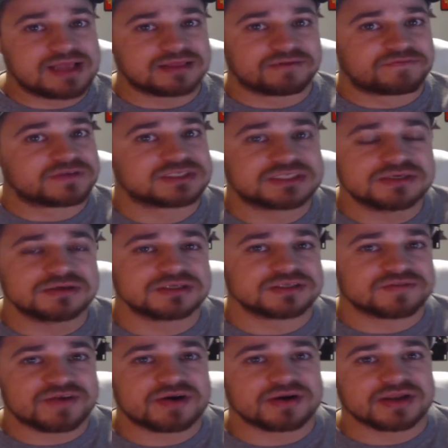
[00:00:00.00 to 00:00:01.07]
the facility
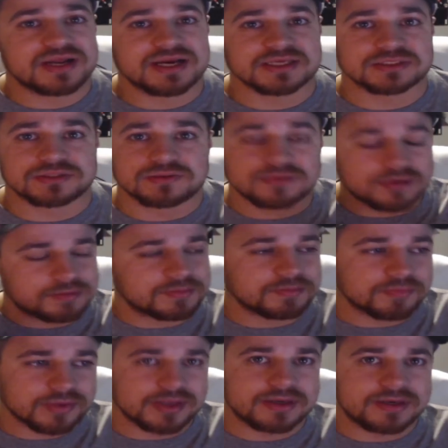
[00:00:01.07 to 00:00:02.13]
is very nice. come
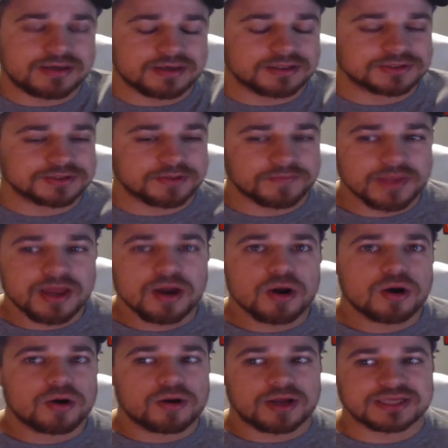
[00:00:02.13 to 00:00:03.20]
and play here. So,
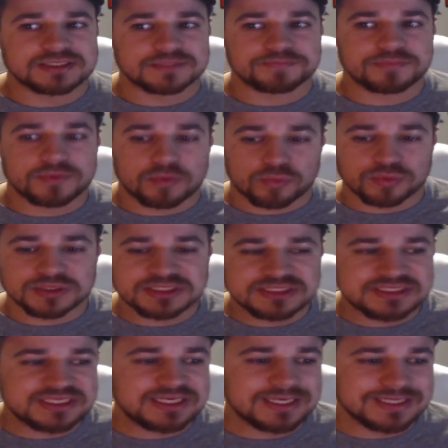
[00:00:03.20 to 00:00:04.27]
like I said, we're
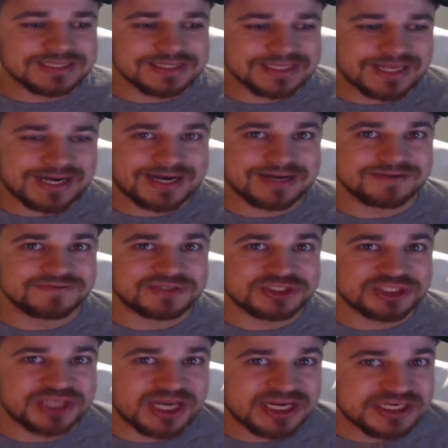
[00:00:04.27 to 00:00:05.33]
seeing a lot of
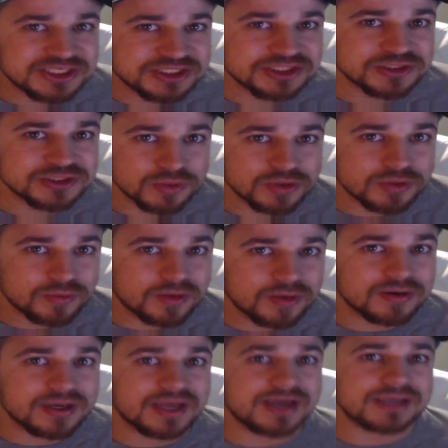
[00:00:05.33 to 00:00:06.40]
changes with the
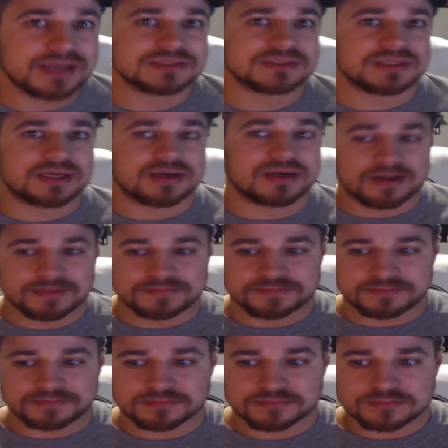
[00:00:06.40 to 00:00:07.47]
Railcats.
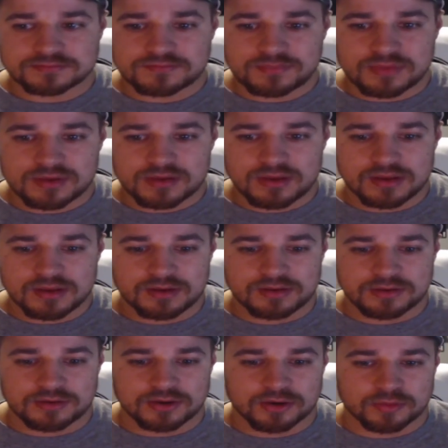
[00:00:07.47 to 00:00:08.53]
Um,
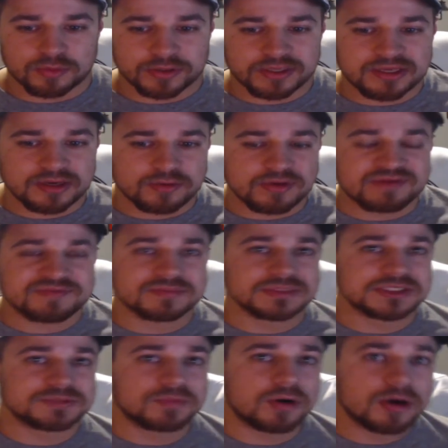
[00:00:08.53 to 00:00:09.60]
you know, we're getting away from the
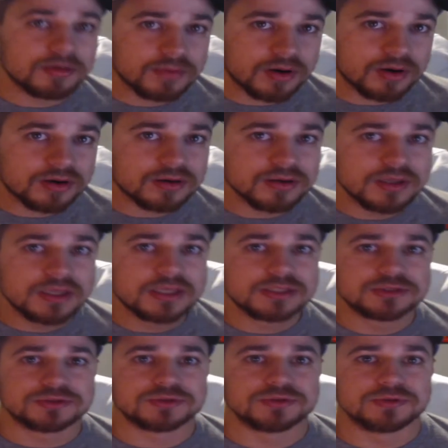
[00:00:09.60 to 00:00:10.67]
small ball
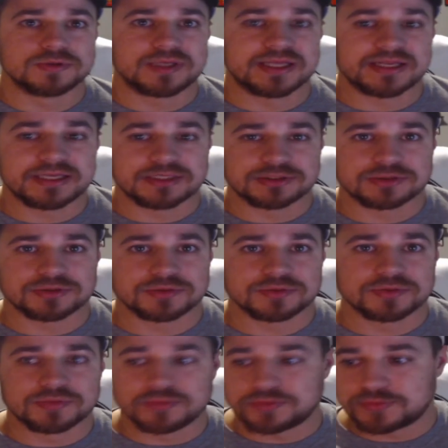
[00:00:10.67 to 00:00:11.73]
to getting
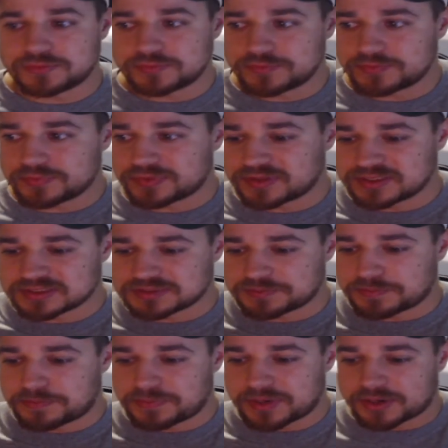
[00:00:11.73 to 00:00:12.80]
to this
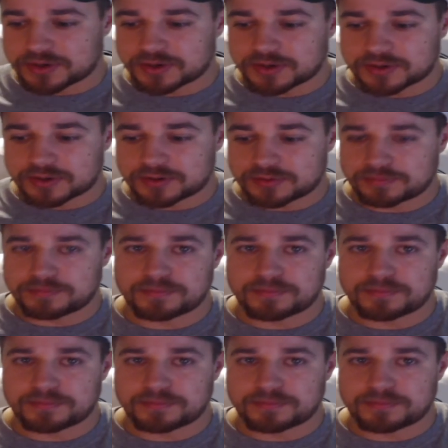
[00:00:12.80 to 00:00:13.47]
bigger